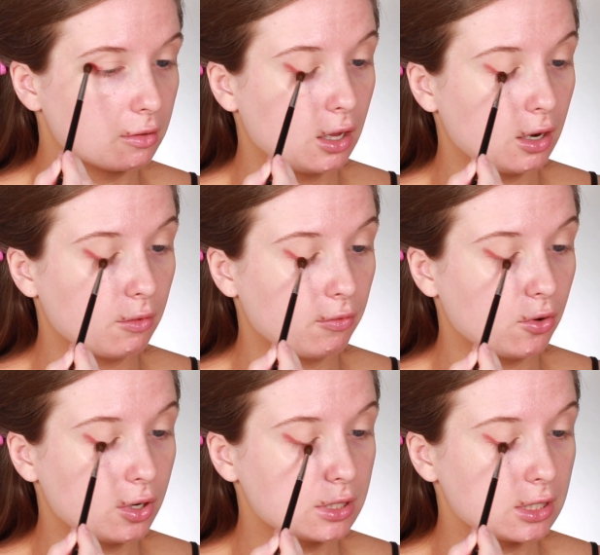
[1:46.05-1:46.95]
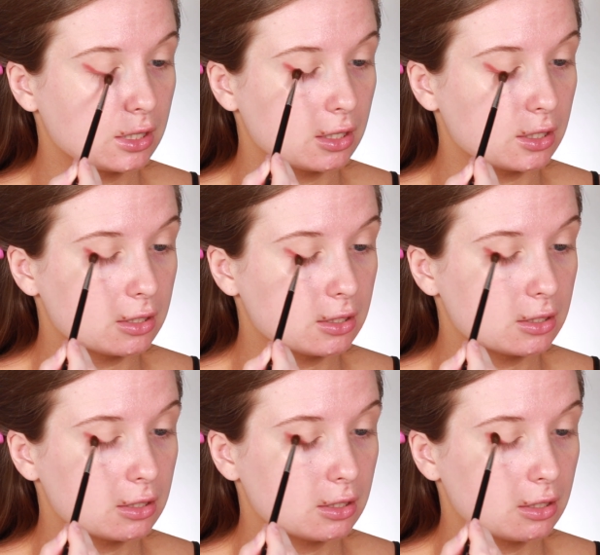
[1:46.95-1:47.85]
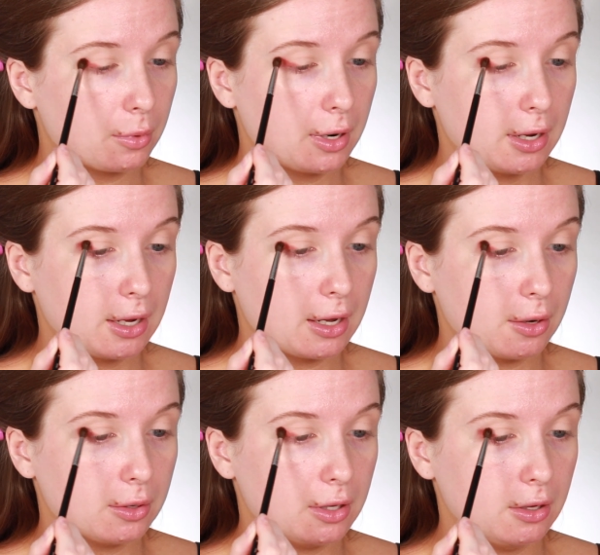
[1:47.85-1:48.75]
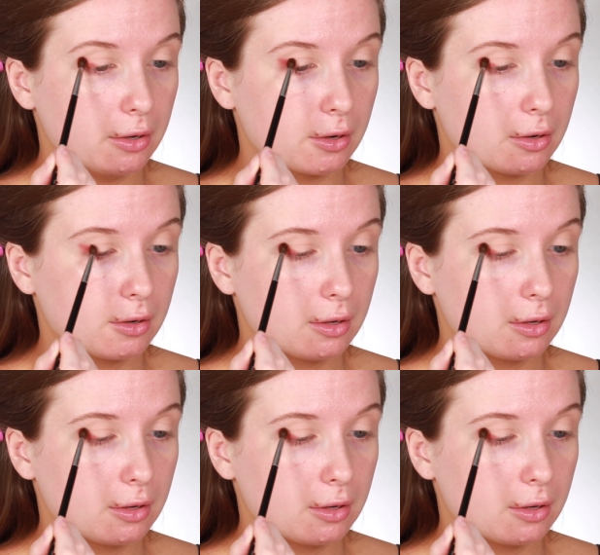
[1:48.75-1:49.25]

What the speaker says: and I'm focusing this right out here,